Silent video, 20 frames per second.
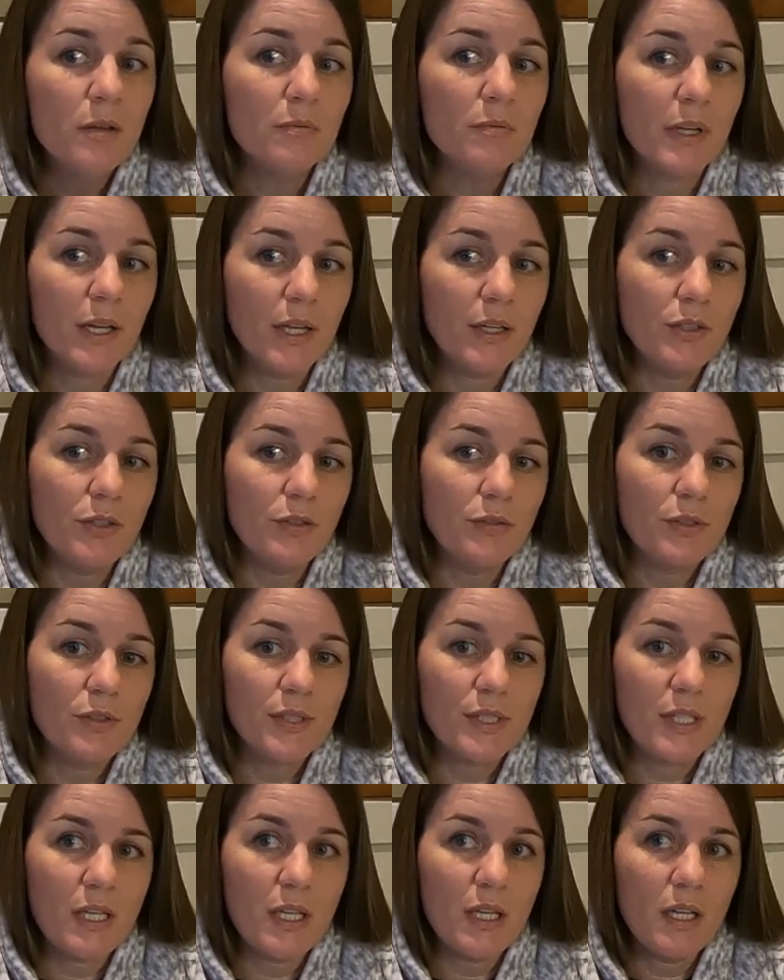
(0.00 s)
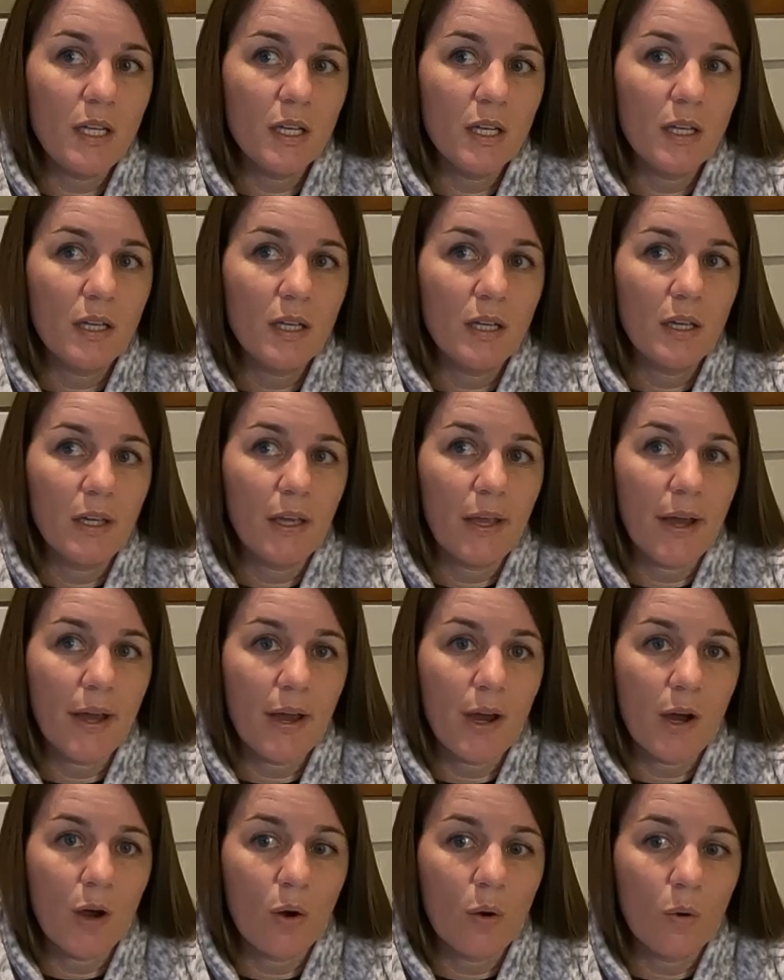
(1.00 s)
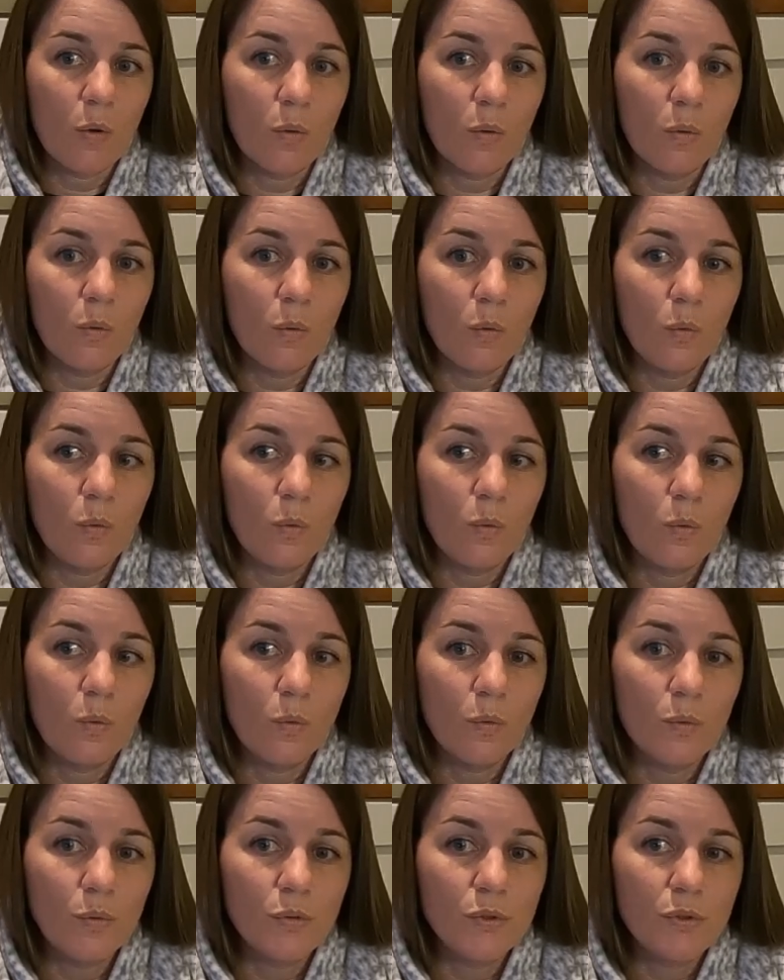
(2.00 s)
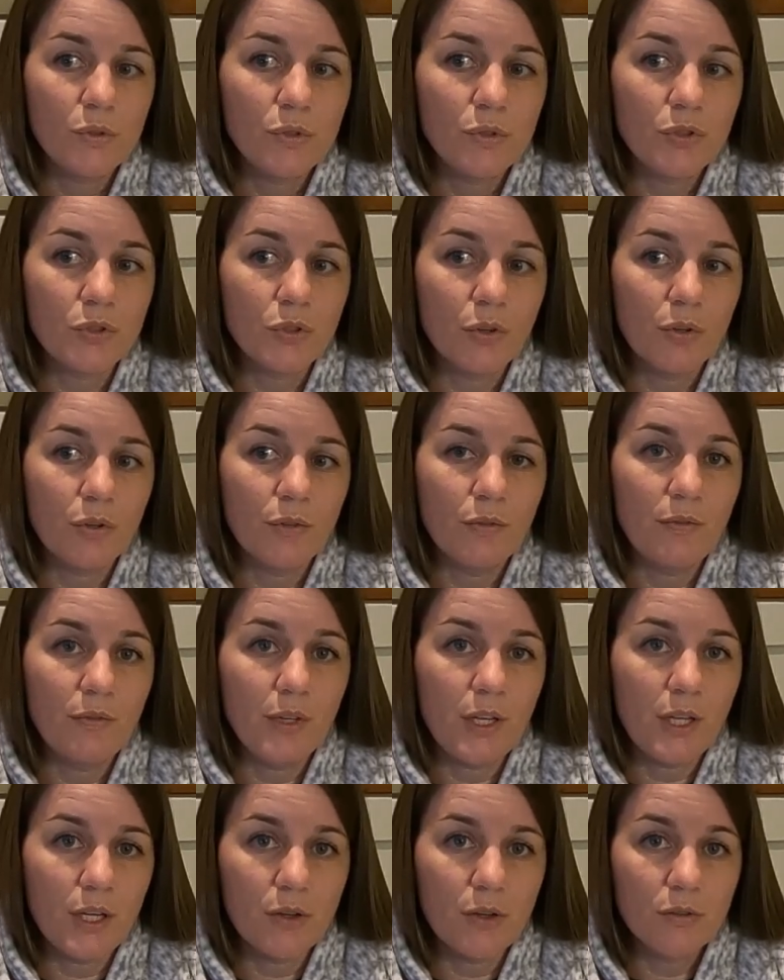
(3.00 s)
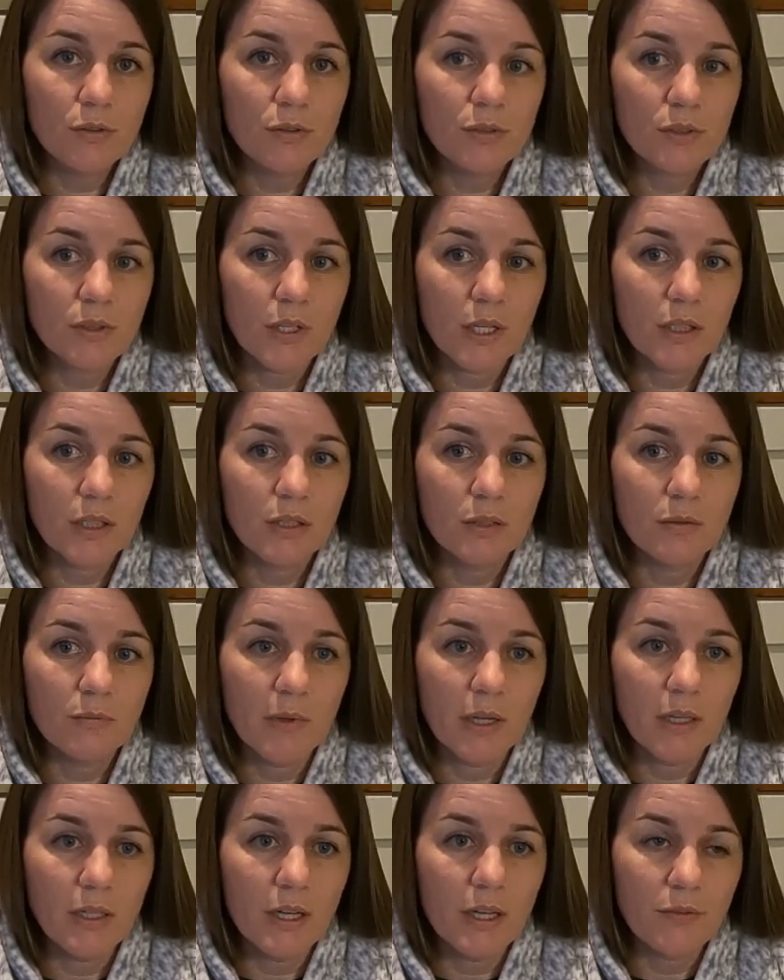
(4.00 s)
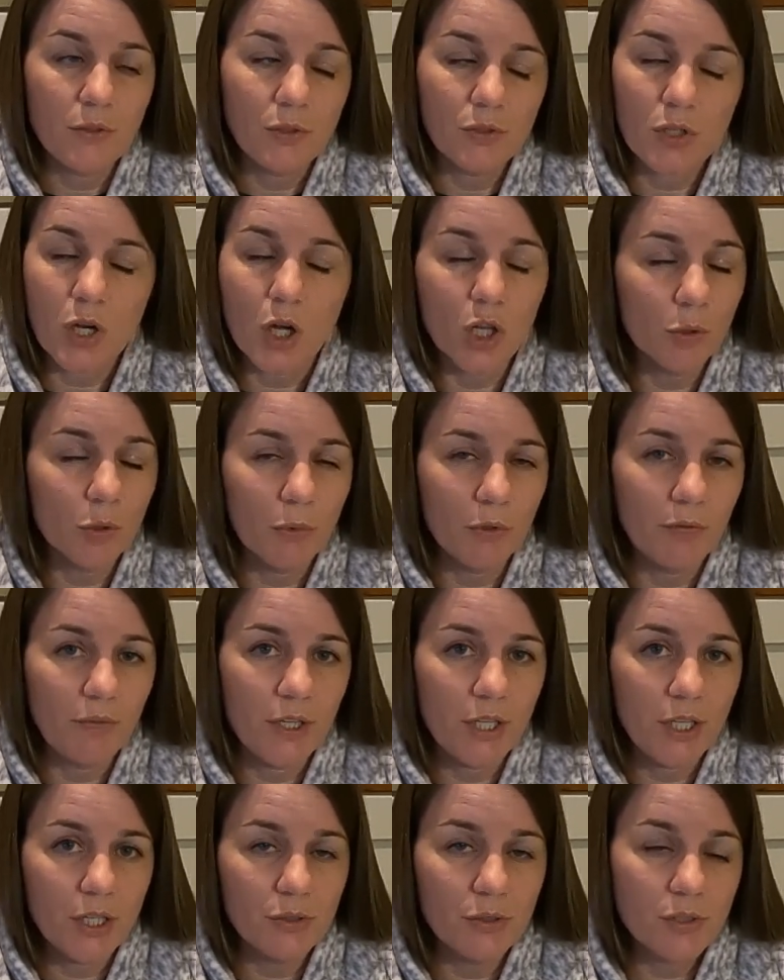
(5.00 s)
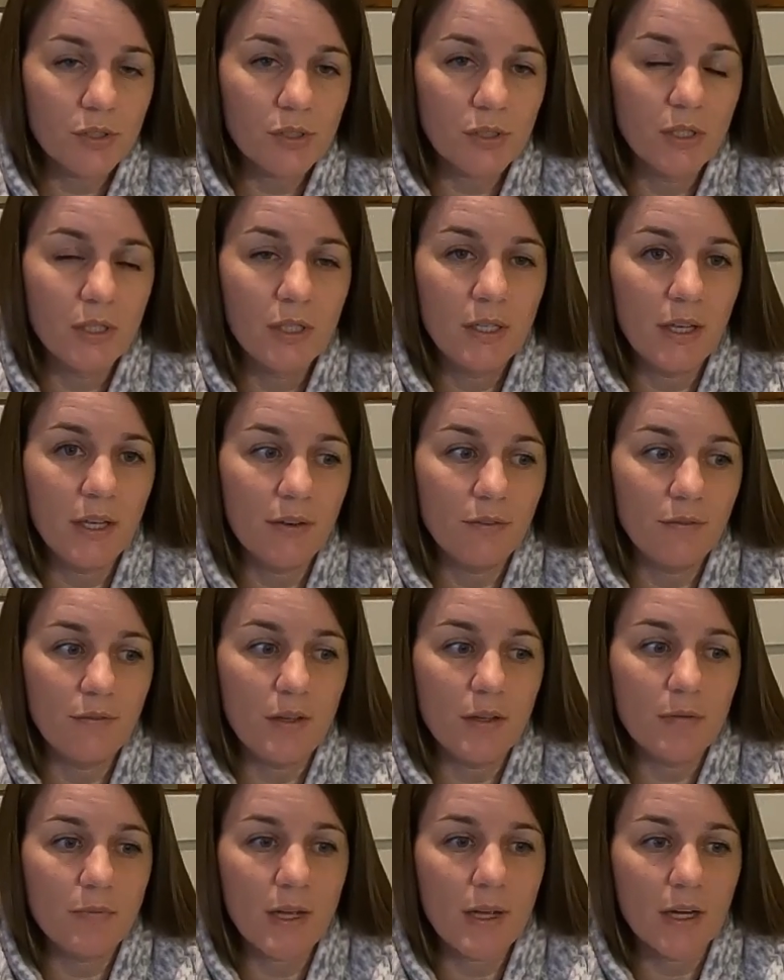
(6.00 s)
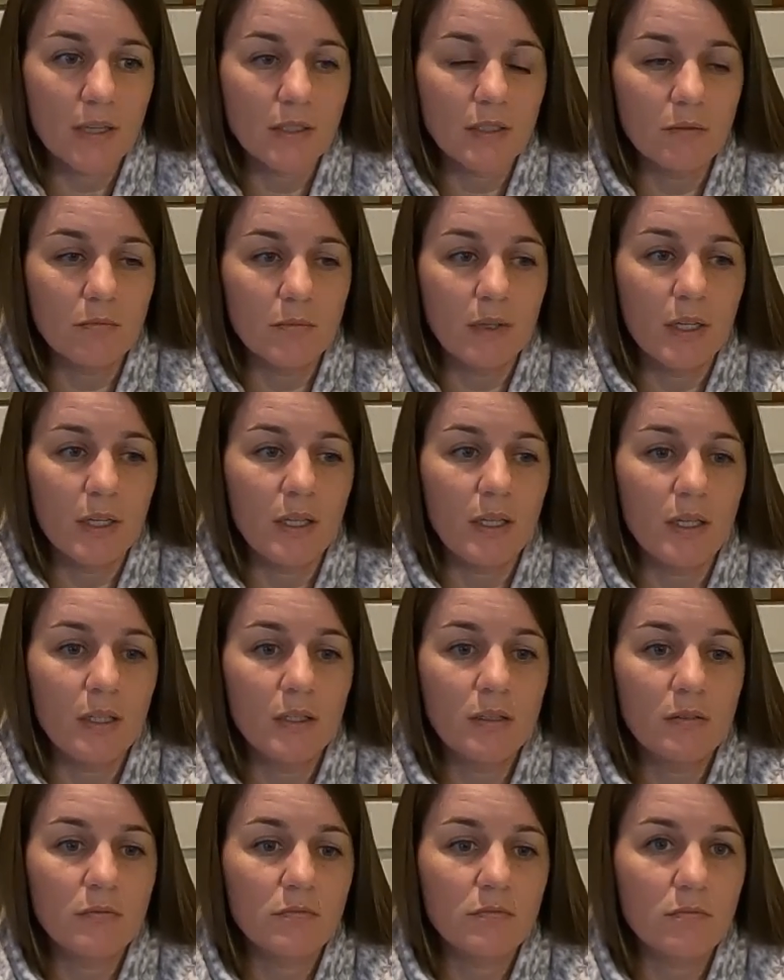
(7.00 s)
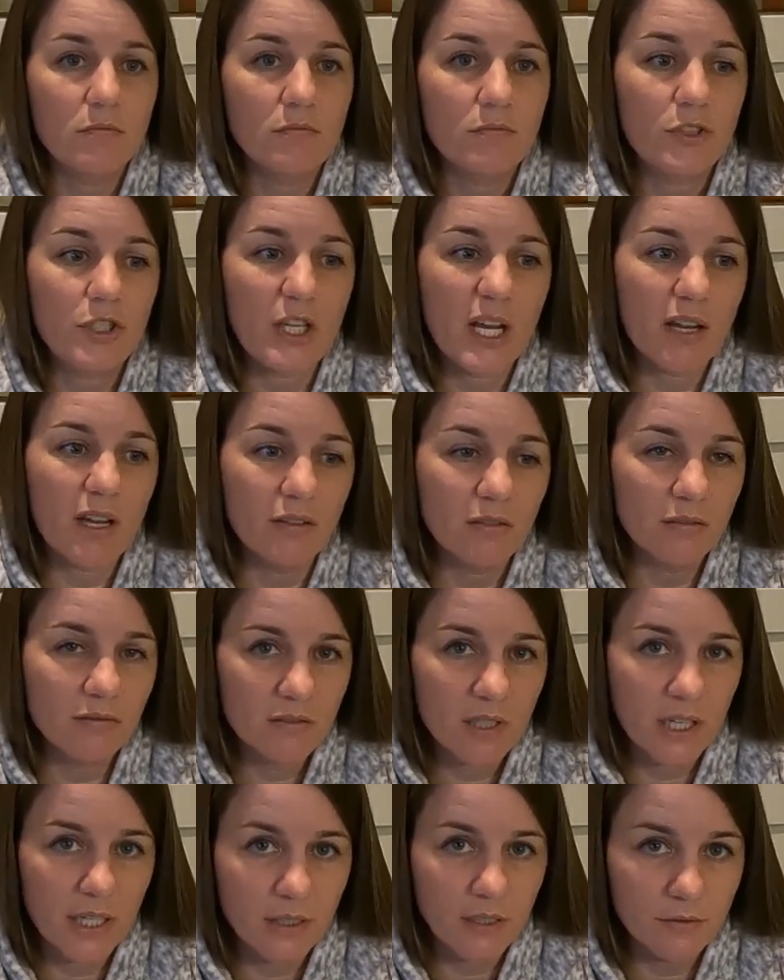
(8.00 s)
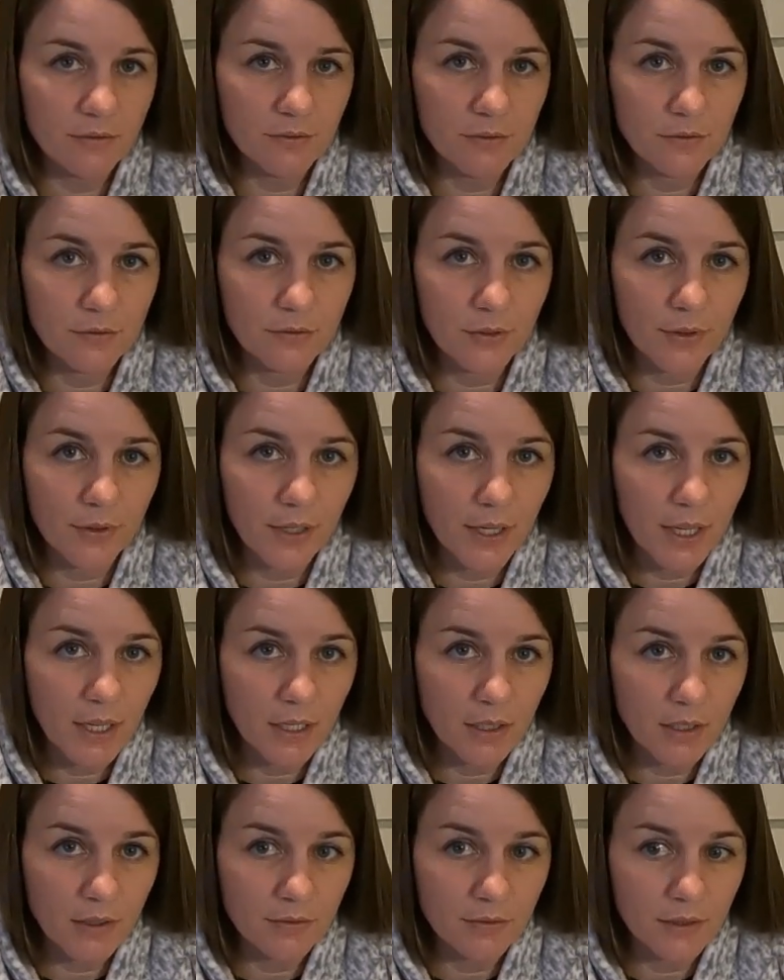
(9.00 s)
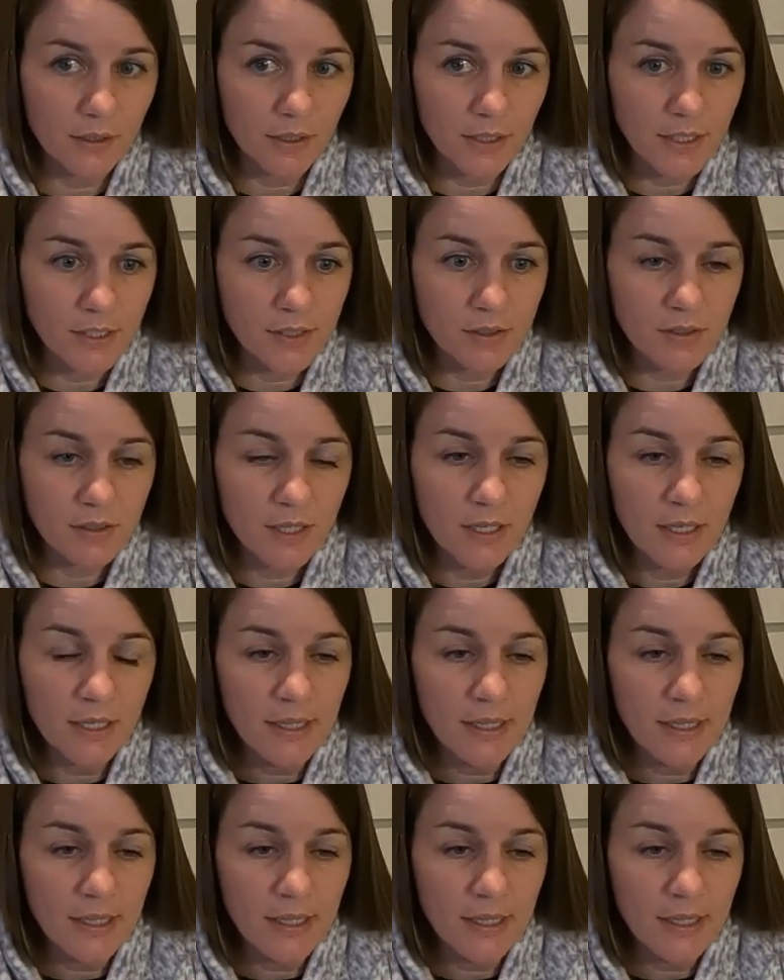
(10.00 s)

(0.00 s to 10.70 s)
but I do see how certain videos, like my nephew's collarbone videos, have impacted my channel, kind of for the negative at least.